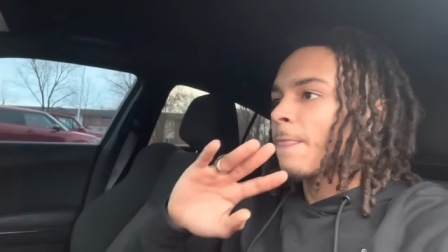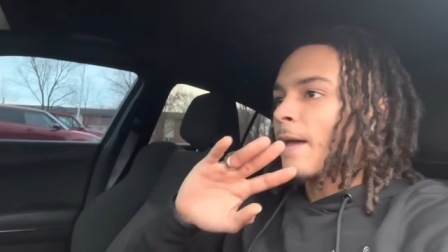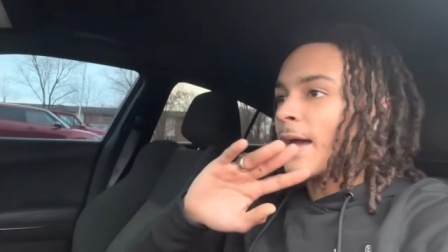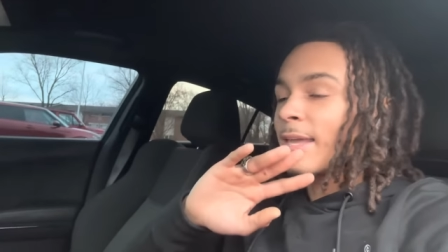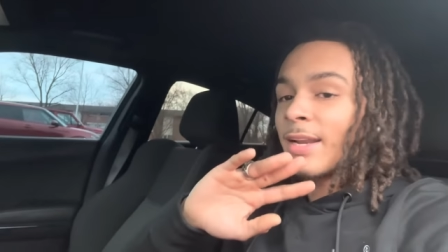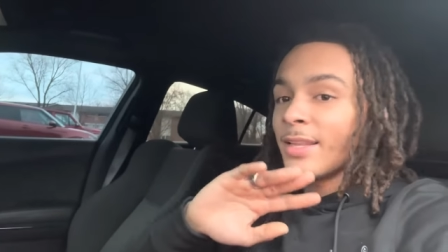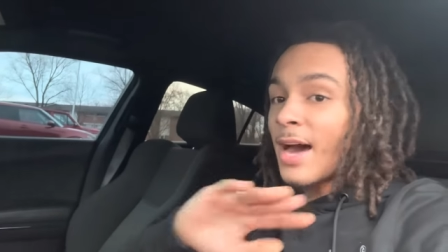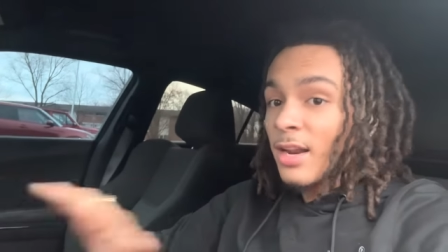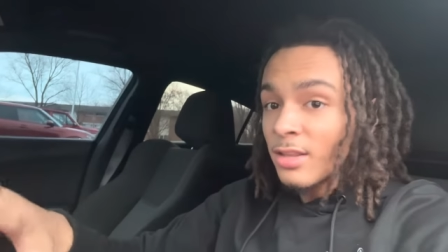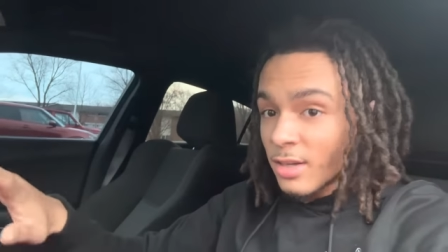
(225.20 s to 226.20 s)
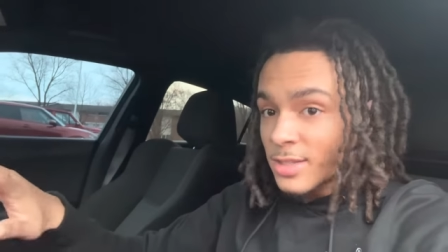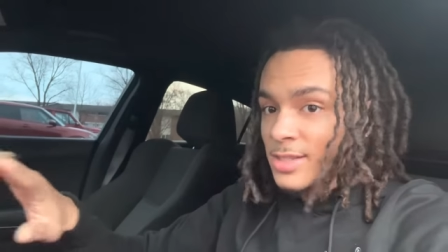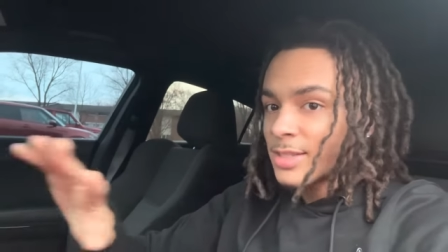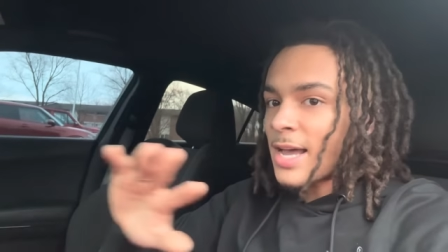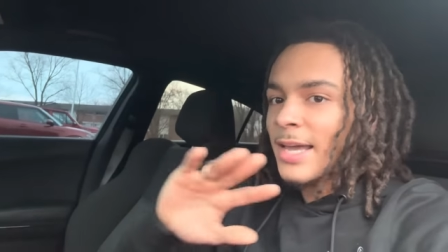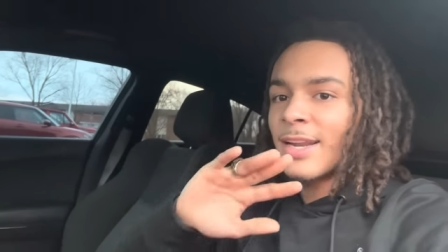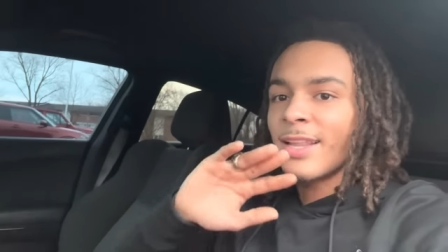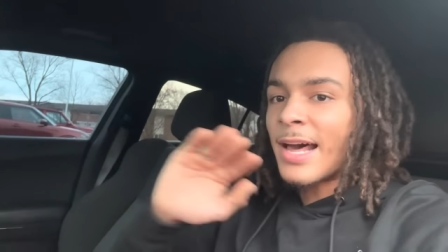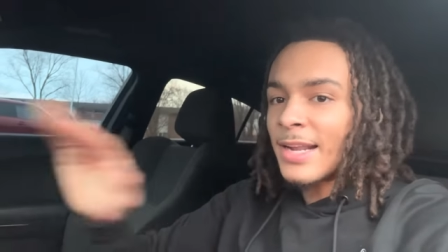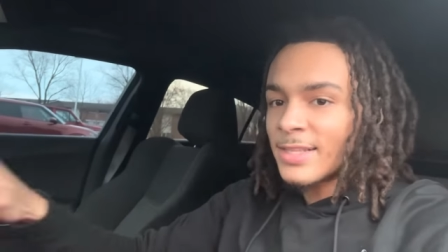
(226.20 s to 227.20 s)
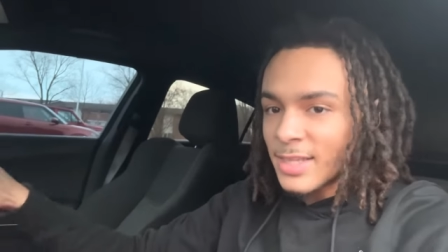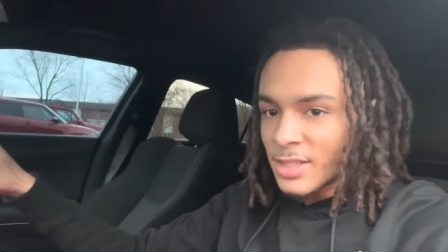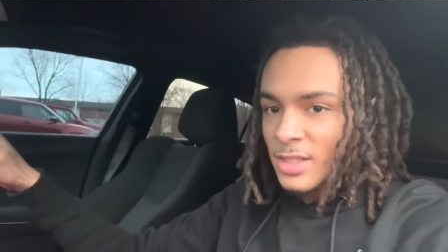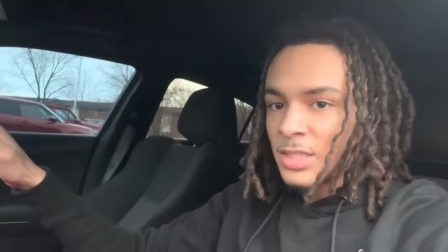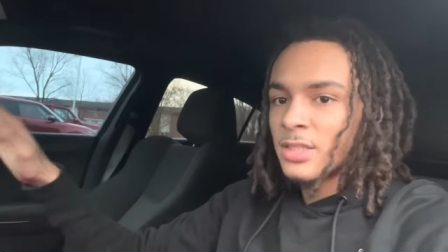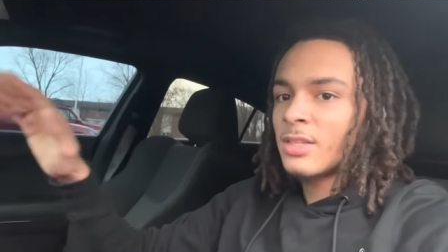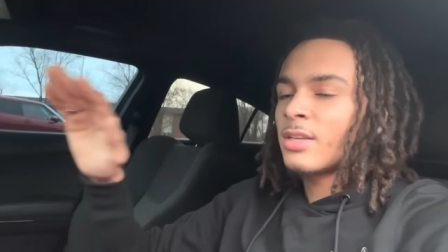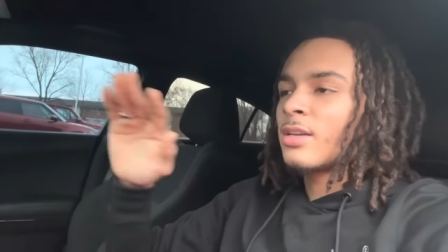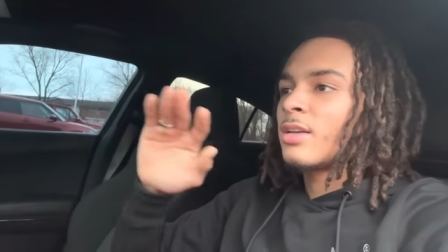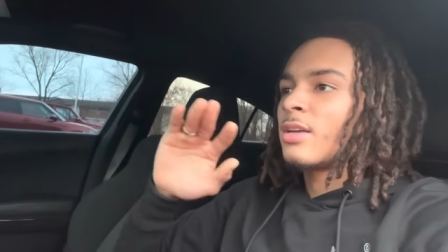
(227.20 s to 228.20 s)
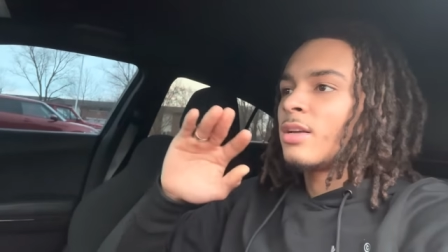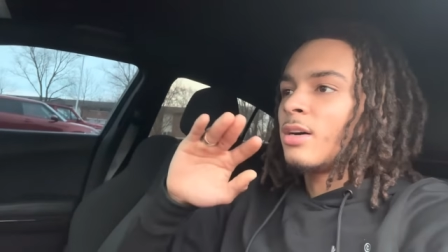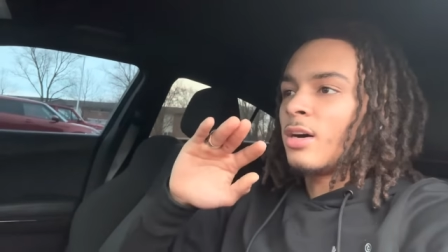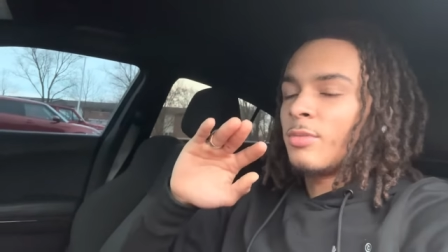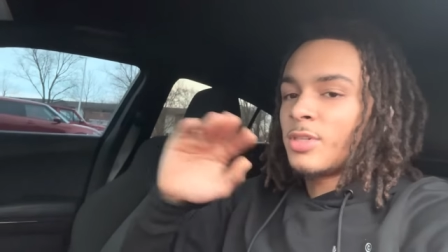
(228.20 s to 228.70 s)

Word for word: I get a lot of looks. I get a lot of attention um,